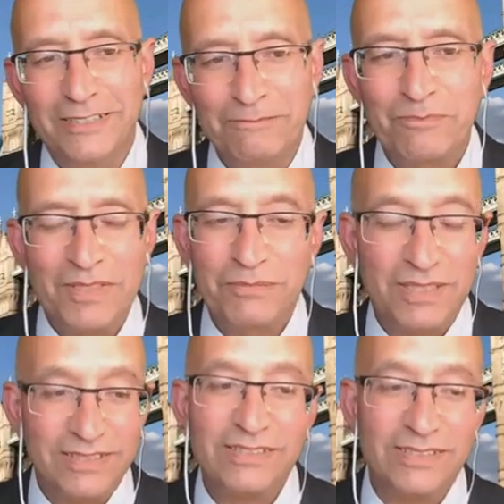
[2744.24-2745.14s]
but it
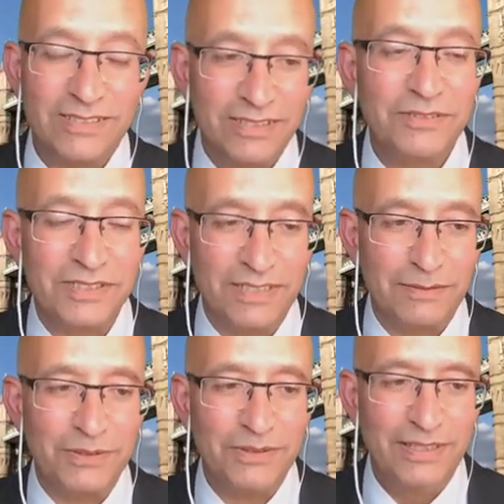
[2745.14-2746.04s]
doesn't serve us
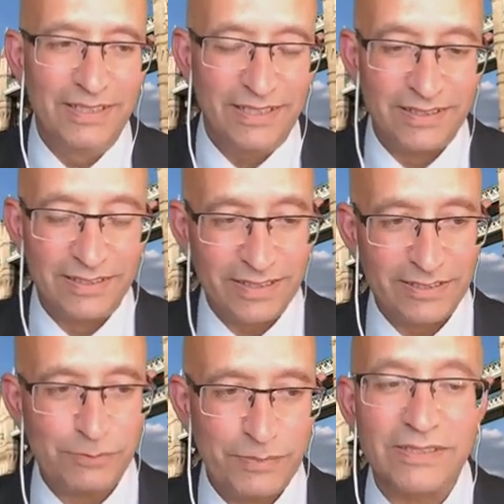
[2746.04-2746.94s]
anymore, at the
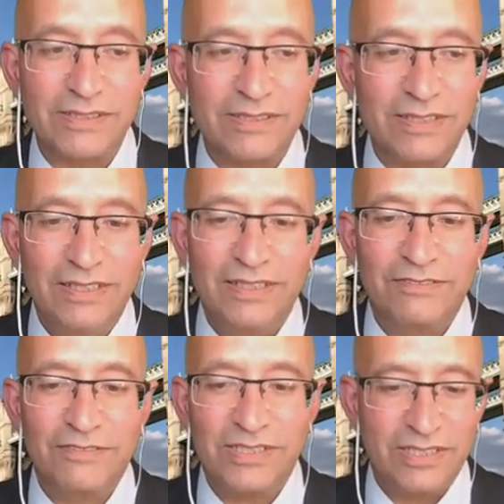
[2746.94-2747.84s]
expense of
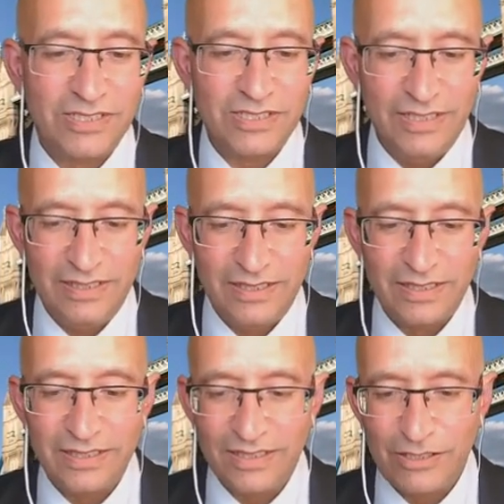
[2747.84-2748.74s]
such an
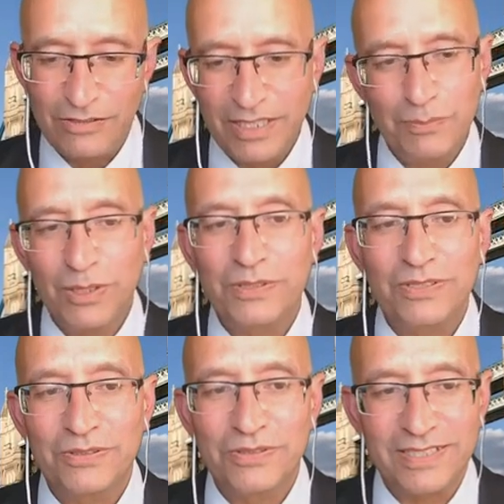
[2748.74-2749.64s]
incredible
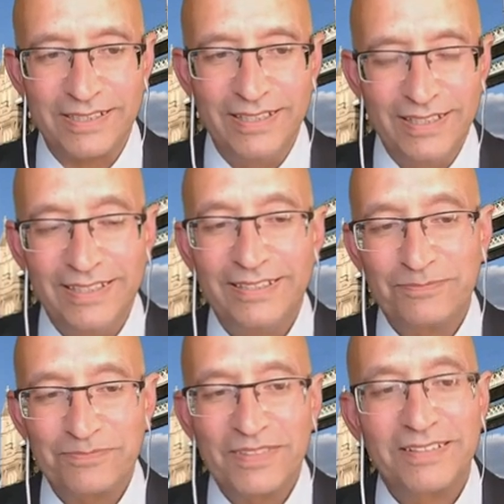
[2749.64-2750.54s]
opportunity. And
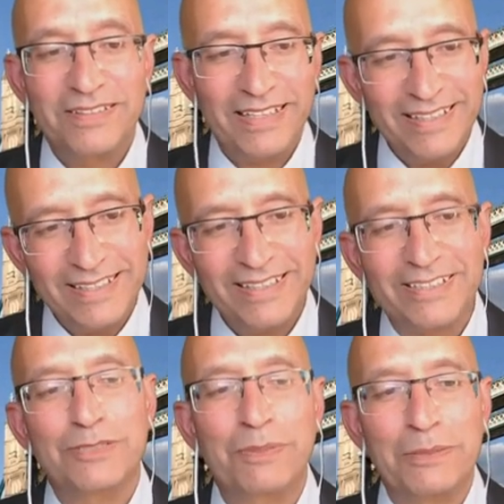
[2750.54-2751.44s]
the
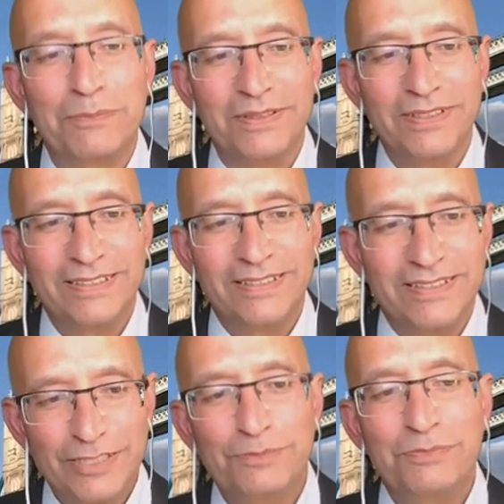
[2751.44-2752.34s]
English people
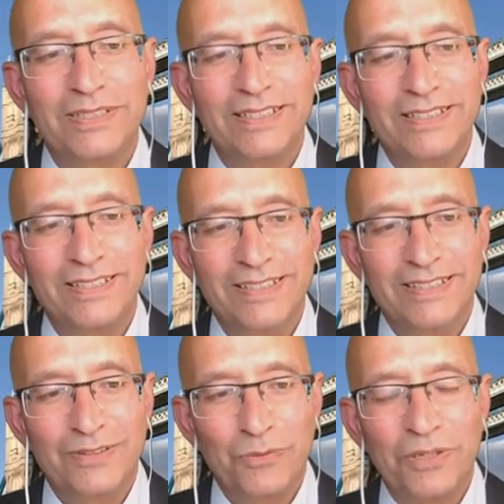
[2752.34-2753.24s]
desperately
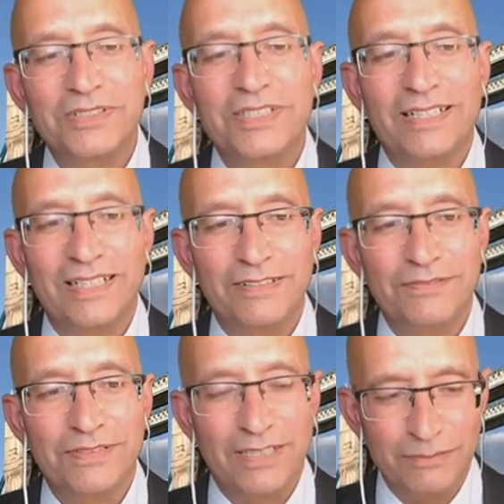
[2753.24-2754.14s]
want to have
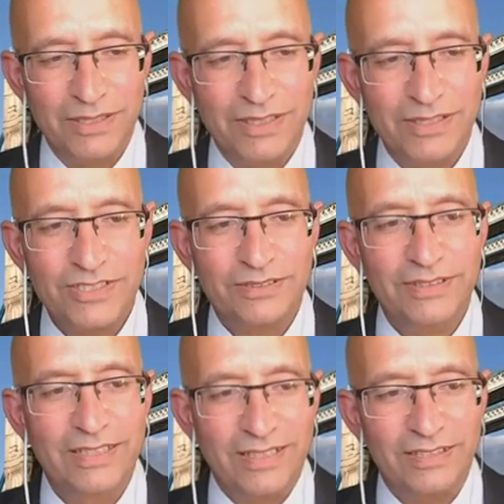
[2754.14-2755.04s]
commercial,
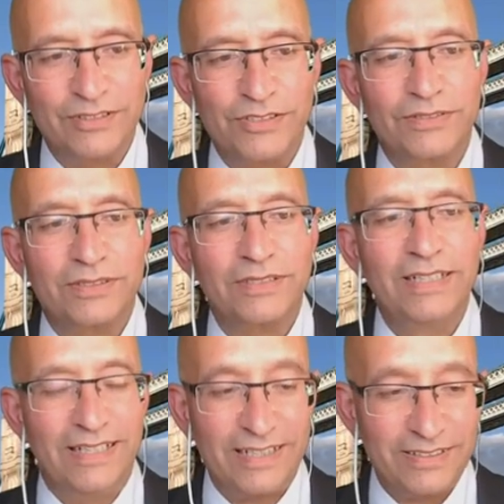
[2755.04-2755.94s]
cultural,
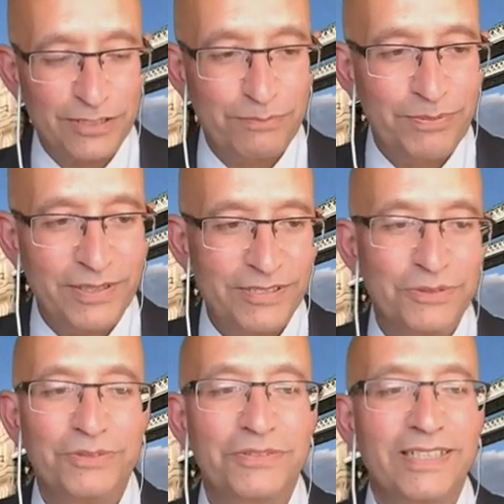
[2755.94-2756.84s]
and spiritual
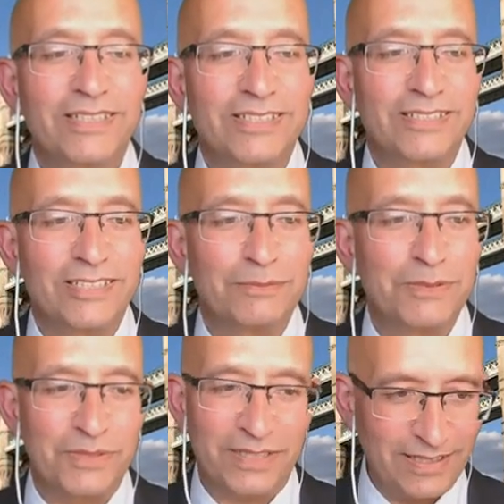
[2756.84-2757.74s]
relationships
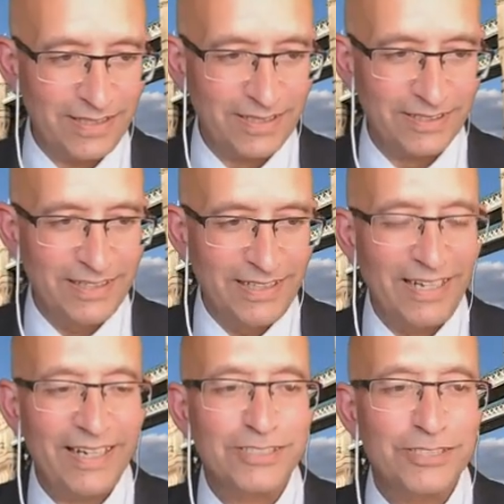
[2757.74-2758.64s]
with India,
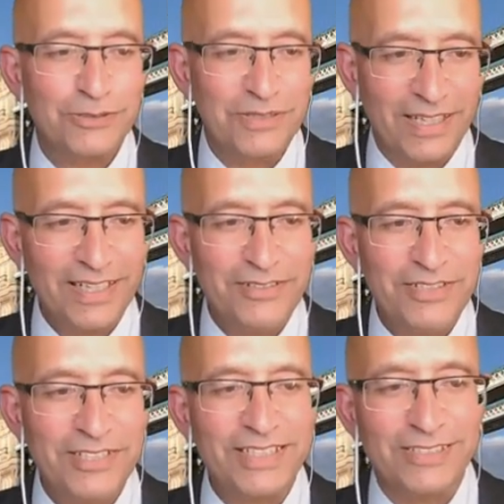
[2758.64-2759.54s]
as do the Irish,
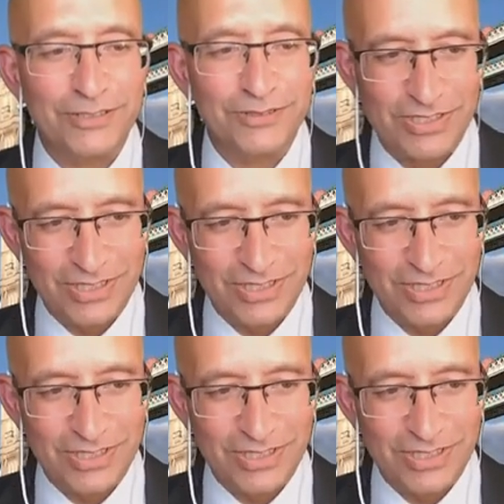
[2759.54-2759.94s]
as do the Scottish,